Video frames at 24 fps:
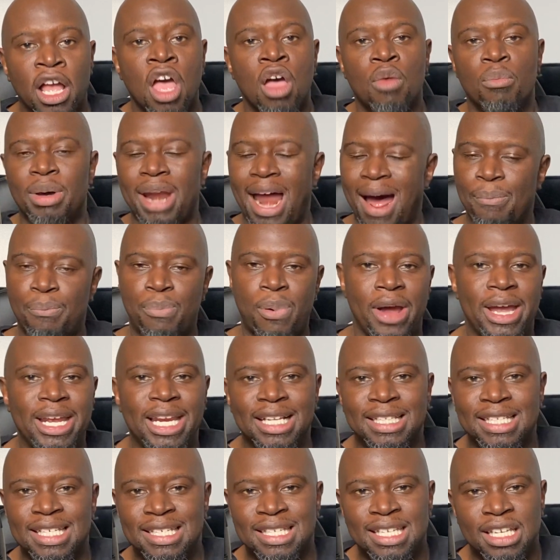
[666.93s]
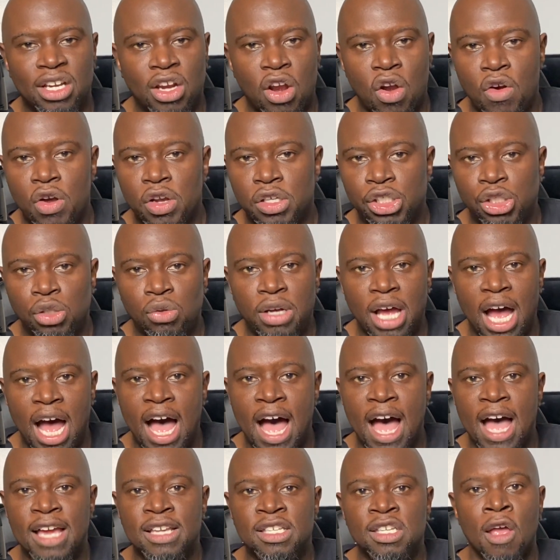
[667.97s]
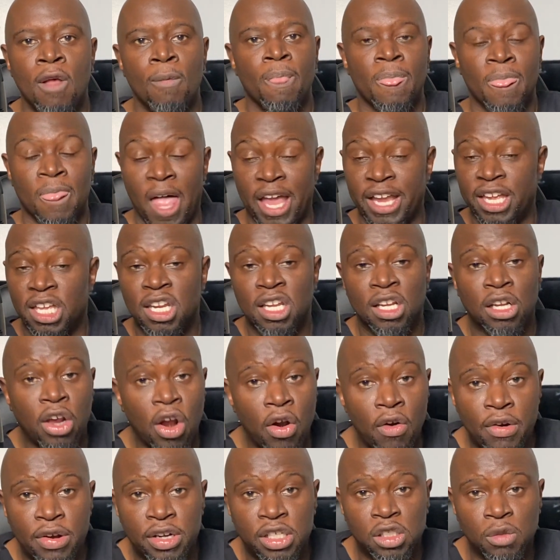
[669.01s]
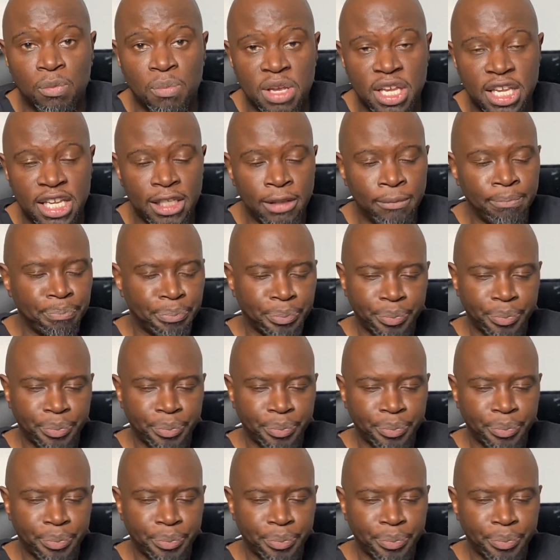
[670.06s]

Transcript: But I pray that this encourage you guys, like it encouraged me